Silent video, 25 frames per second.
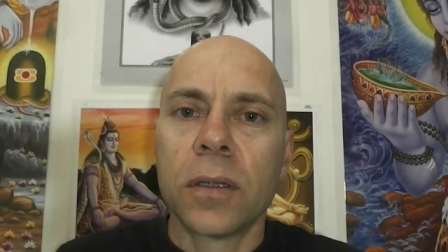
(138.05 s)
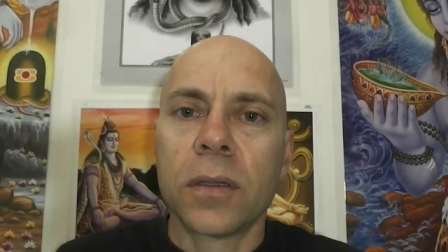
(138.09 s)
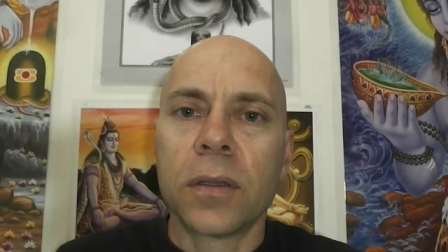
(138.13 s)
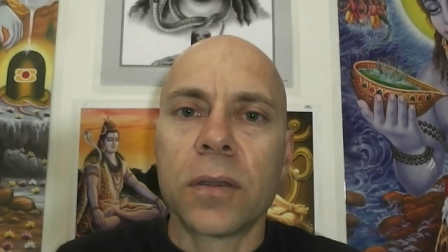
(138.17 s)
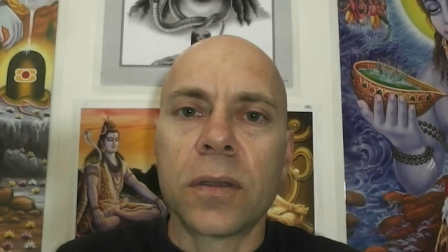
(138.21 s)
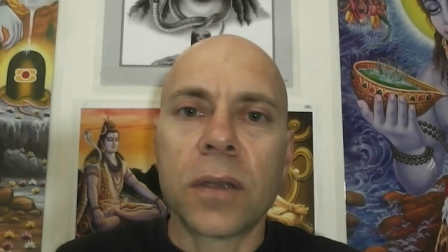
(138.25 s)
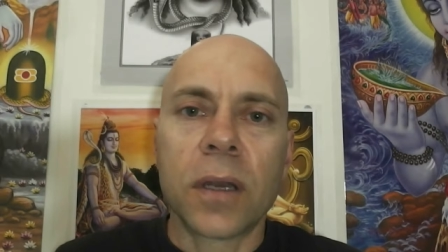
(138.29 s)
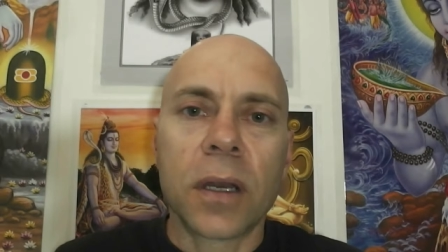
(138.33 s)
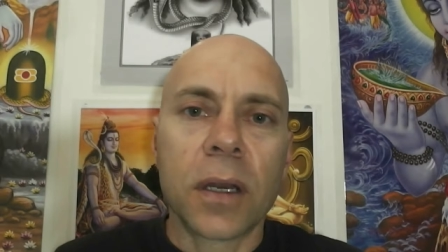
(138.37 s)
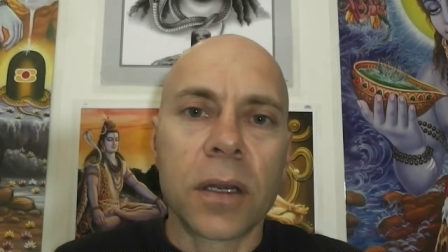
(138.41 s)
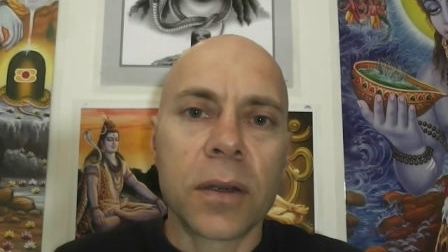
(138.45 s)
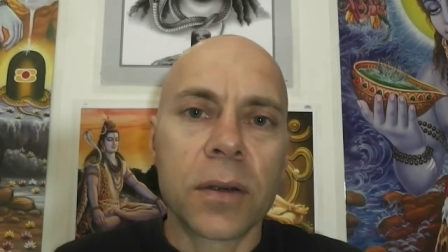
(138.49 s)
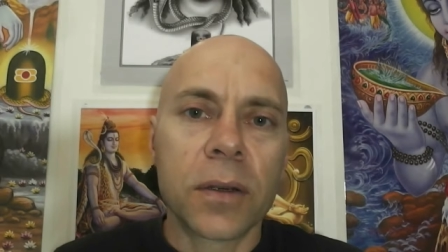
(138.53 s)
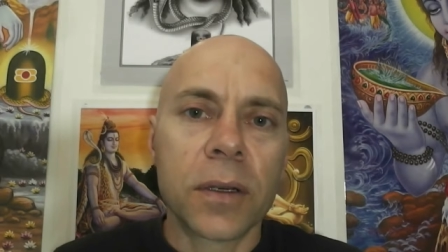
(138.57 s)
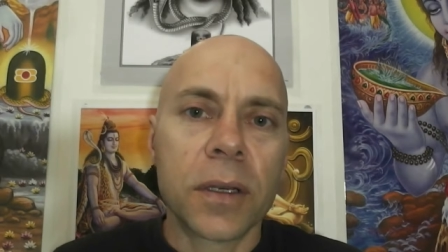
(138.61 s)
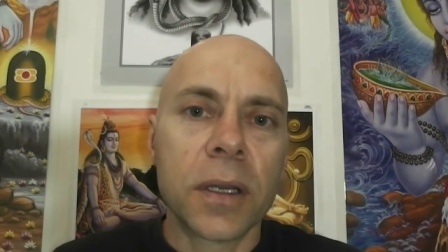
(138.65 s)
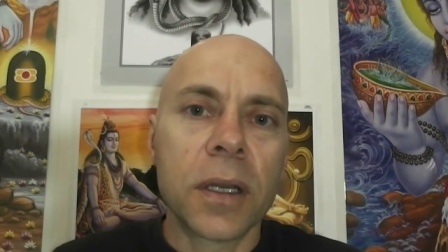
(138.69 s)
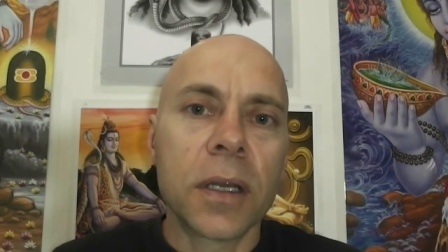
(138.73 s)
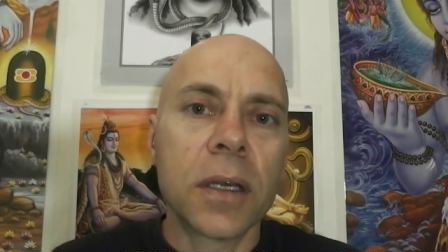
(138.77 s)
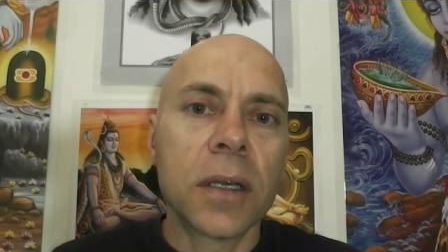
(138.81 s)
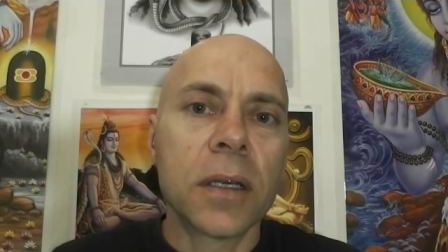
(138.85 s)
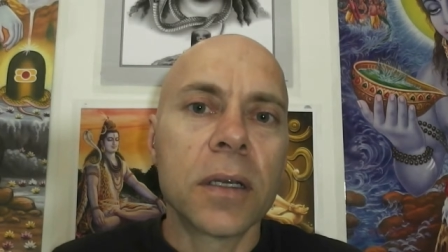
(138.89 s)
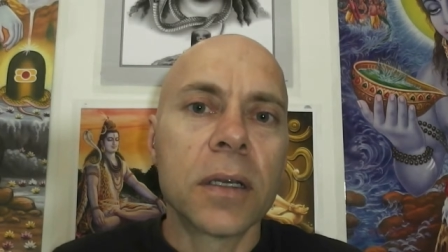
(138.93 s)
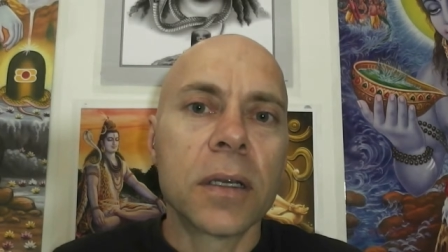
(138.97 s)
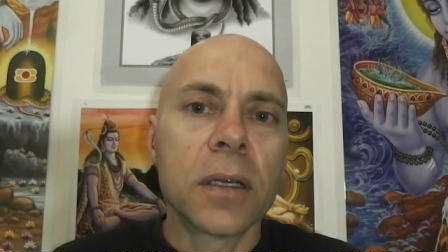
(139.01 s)

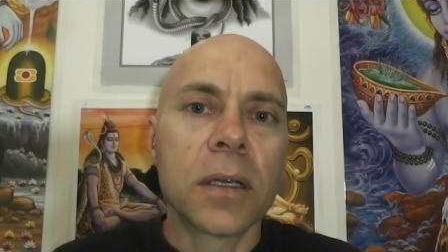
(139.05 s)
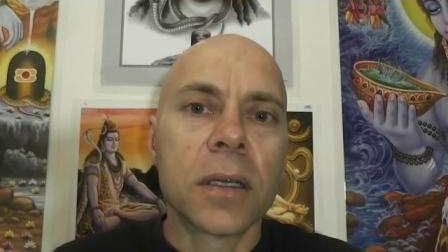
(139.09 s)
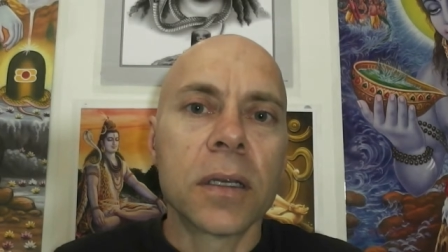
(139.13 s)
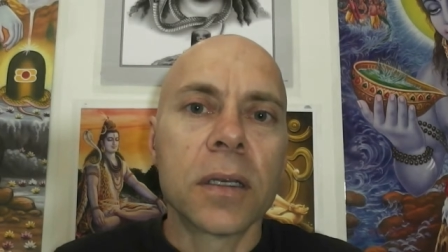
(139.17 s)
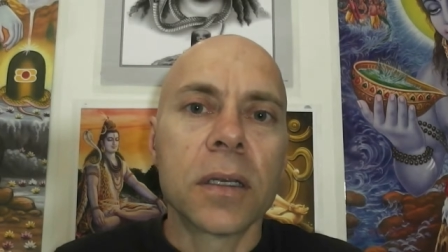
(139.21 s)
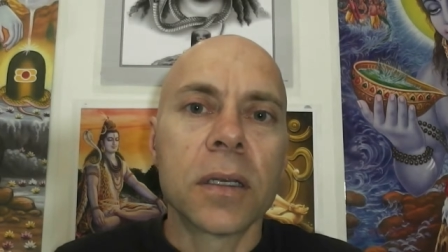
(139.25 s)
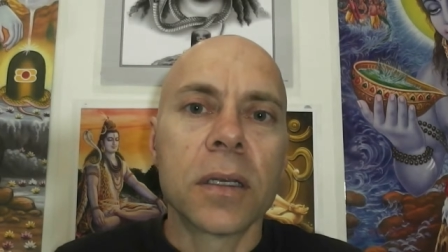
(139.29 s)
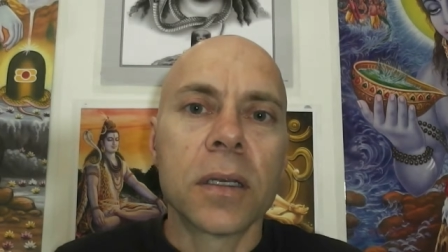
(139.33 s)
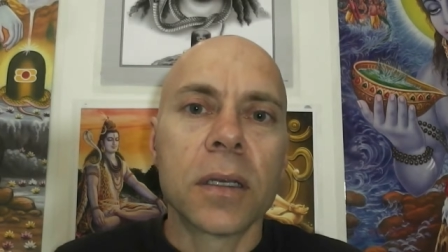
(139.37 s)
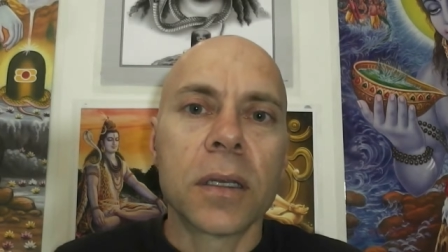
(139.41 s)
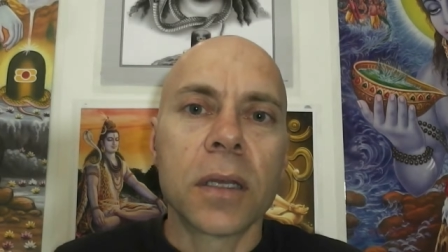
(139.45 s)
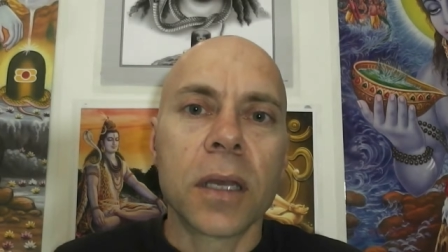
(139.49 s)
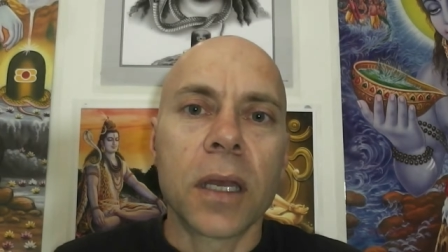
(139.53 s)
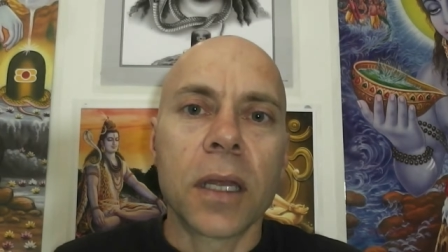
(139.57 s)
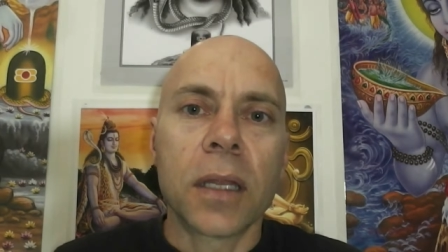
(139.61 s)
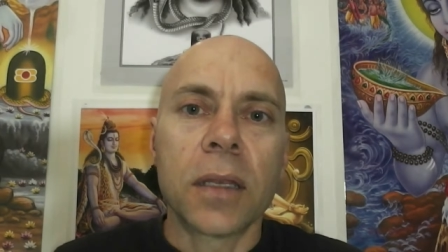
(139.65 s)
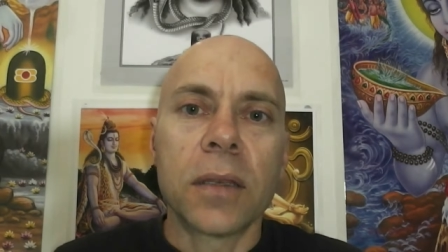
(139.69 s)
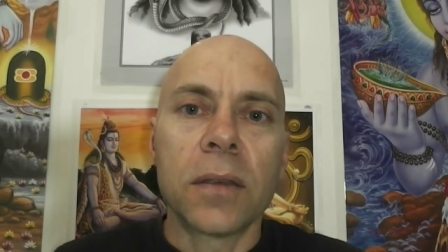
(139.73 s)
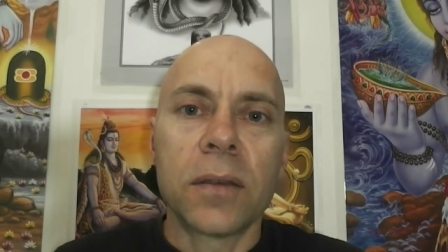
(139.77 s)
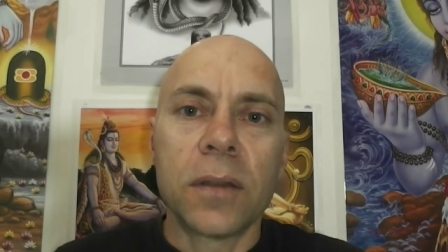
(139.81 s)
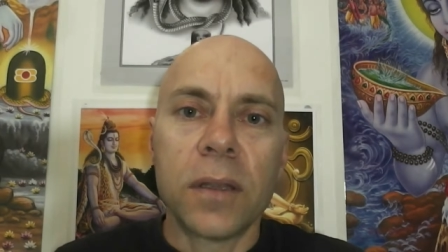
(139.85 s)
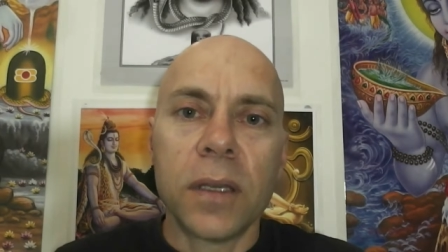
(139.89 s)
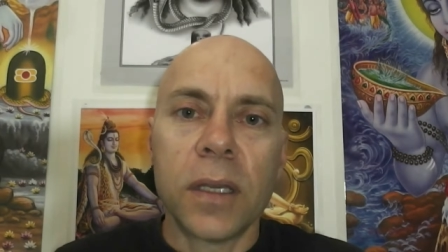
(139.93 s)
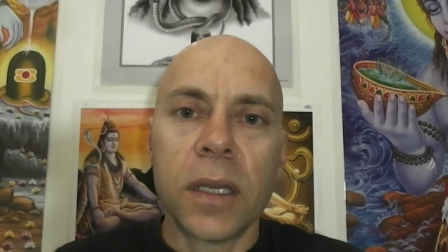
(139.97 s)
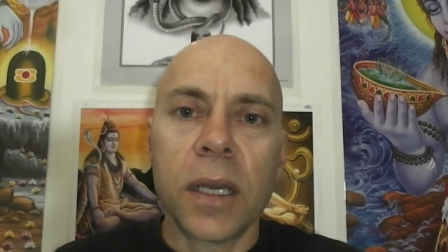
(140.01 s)
dharana
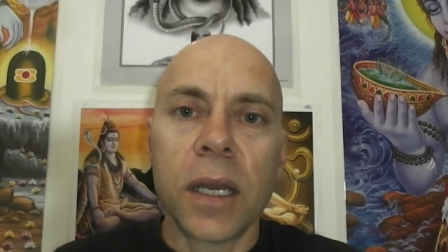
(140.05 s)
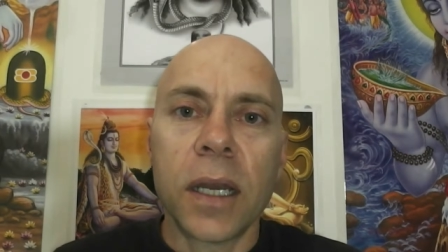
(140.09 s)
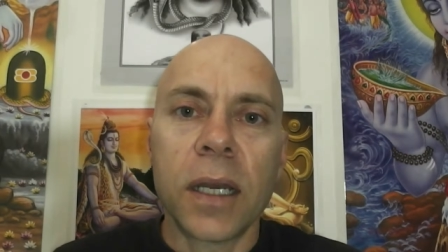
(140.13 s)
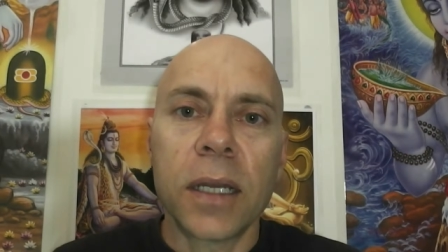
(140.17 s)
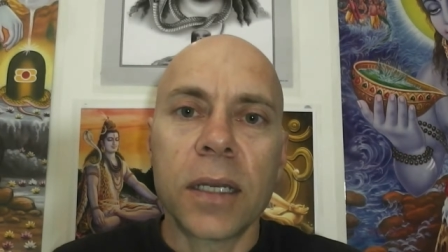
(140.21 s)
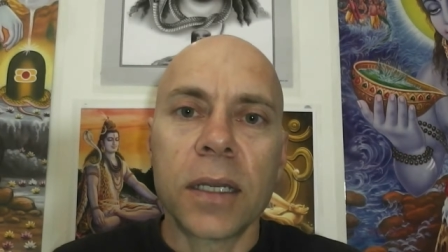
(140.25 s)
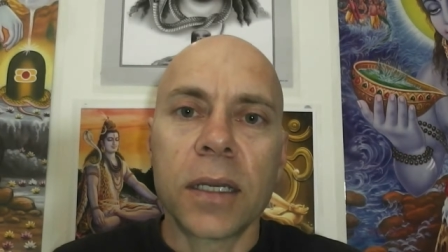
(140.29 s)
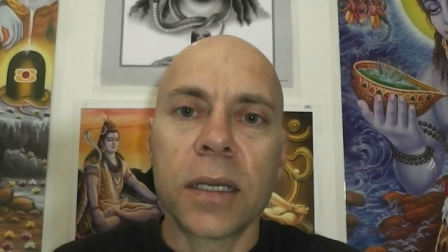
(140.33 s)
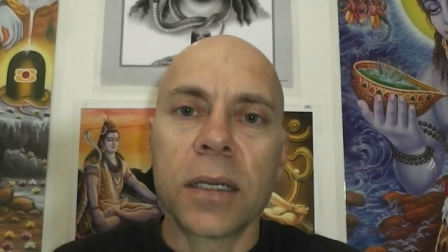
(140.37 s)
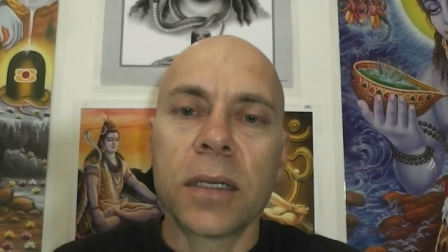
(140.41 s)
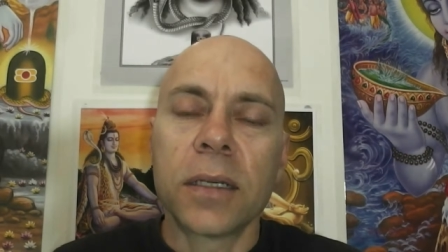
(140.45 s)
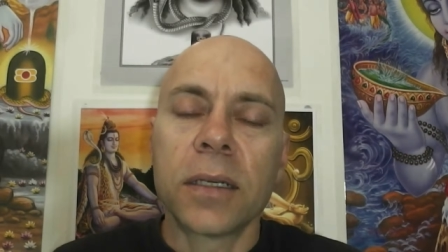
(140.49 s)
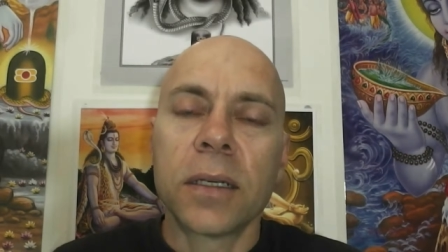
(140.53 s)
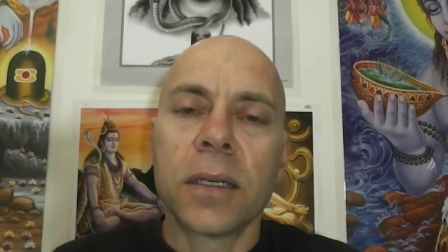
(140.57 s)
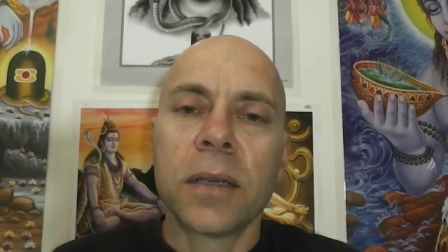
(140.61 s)
and dhyana.